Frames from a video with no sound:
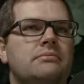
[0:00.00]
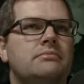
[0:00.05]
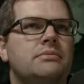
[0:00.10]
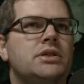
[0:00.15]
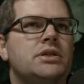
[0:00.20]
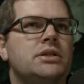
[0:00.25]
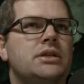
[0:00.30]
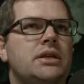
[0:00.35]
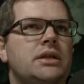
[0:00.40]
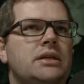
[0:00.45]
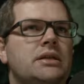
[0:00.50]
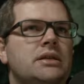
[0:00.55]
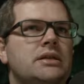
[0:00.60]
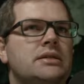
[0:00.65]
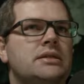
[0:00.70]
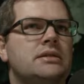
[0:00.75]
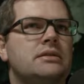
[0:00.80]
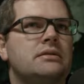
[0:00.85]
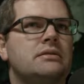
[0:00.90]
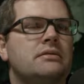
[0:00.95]

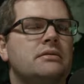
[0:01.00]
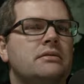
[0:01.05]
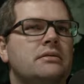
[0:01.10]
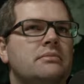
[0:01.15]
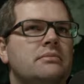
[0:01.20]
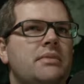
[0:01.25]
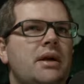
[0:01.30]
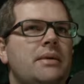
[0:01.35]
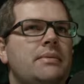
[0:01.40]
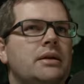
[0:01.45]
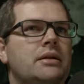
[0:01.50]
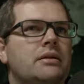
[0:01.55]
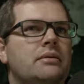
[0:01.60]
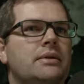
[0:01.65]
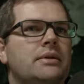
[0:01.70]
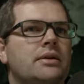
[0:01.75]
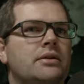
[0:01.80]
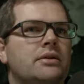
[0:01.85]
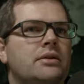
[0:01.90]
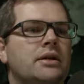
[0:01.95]
machines, maybe a
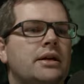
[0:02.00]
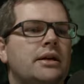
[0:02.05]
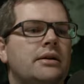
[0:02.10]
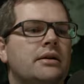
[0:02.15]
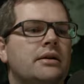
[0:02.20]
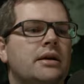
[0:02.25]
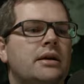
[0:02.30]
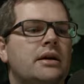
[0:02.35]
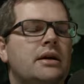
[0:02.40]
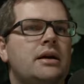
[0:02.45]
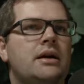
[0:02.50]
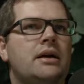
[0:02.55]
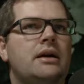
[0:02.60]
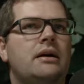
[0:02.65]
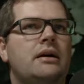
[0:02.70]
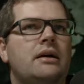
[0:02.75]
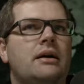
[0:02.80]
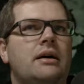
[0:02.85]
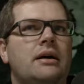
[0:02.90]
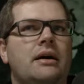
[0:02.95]
little bit earlier,
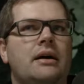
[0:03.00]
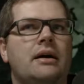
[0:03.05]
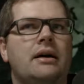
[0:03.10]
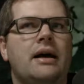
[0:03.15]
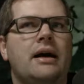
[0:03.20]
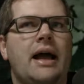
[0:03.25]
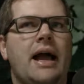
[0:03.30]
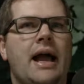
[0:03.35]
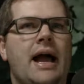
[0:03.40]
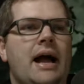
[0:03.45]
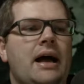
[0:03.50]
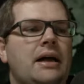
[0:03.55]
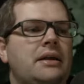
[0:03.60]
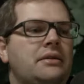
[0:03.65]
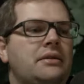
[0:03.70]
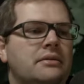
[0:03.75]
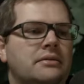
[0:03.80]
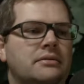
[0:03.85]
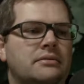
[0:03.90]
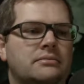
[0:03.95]

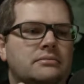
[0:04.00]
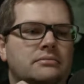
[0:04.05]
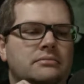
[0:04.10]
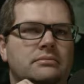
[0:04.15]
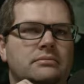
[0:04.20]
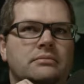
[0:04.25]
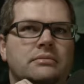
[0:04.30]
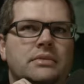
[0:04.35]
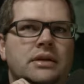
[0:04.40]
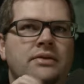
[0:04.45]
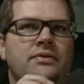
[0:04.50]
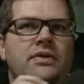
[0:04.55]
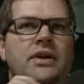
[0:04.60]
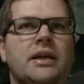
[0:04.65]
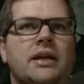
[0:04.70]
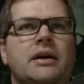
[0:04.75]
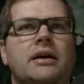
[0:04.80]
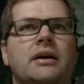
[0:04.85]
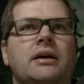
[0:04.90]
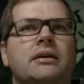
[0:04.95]
had
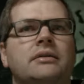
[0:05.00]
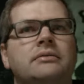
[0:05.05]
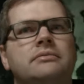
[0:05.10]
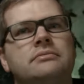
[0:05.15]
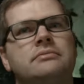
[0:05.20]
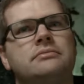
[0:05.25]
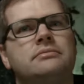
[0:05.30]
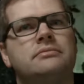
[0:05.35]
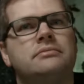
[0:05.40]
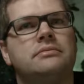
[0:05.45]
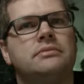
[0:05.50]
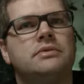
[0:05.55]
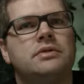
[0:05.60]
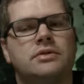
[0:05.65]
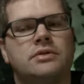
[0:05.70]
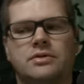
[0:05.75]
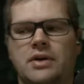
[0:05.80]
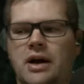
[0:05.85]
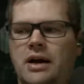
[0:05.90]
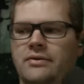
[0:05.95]
NVIDIA
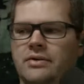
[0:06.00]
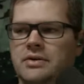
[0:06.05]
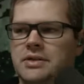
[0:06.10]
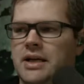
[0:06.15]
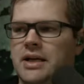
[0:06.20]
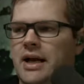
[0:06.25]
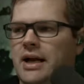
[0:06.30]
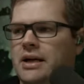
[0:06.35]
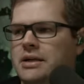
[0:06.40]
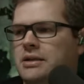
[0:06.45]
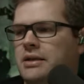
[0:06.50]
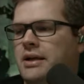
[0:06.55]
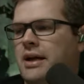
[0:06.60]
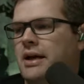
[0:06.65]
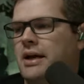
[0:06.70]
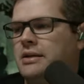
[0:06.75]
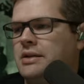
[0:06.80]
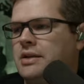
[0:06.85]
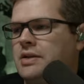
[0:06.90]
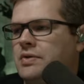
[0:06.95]
drivers. And I actually
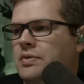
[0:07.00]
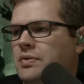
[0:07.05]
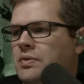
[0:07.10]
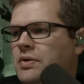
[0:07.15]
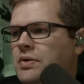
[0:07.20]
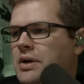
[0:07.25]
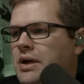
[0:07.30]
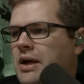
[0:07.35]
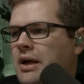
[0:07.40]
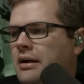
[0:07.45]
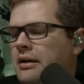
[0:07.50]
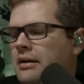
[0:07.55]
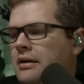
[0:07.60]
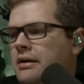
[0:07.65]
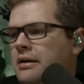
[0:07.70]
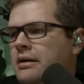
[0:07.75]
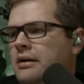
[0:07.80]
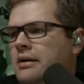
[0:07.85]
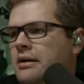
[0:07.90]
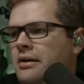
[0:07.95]
had a story
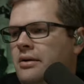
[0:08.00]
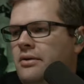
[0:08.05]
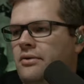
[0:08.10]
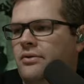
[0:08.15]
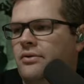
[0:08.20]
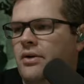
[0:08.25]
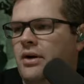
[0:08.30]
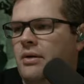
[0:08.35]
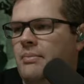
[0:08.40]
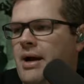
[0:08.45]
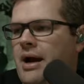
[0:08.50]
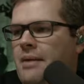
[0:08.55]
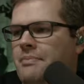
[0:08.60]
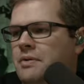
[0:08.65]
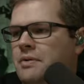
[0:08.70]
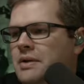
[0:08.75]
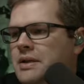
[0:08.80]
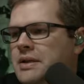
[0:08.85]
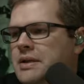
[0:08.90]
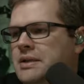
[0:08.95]
from
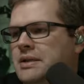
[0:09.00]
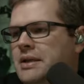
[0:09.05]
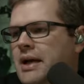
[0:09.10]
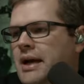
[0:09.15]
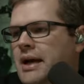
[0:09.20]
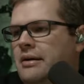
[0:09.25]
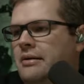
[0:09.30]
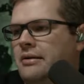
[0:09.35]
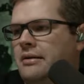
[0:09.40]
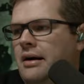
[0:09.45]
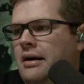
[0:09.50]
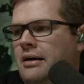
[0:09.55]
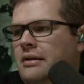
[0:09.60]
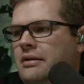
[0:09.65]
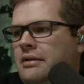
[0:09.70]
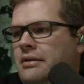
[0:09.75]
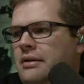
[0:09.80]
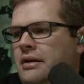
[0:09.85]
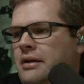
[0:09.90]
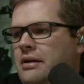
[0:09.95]
Apple Insider. I
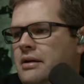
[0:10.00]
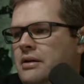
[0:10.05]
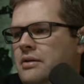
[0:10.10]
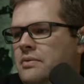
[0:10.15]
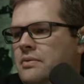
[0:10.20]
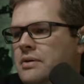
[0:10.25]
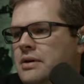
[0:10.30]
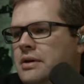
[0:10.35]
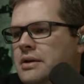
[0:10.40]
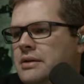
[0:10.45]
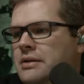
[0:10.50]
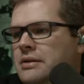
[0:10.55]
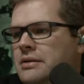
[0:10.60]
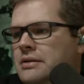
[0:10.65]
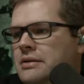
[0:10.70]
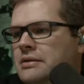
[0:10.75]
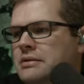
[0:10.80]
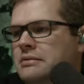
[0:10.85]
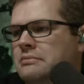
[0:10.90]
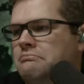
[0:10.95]
think it
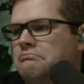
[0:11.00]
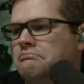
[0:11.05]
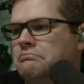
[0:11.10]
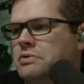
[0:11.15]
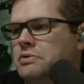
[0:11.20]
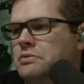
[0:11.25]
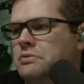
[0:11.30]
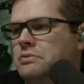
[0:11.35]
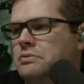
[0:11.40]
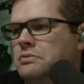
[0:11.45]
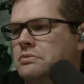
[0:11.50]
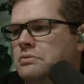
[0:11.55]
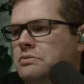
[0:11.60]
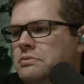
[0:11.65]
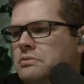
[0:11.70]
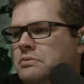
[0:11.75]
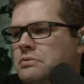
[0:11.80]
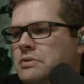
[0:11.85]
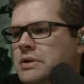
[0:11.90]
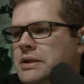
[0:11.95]
was,
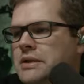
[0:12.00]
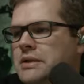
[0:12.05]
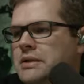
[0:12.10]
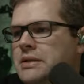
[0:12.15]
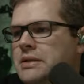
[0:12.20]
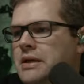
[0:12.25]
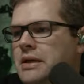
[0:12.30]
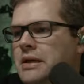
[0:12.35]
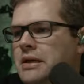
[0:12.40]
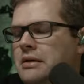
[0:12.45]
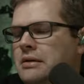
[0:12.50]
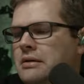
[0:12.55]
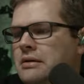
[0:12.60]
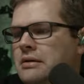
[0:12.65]
let's see.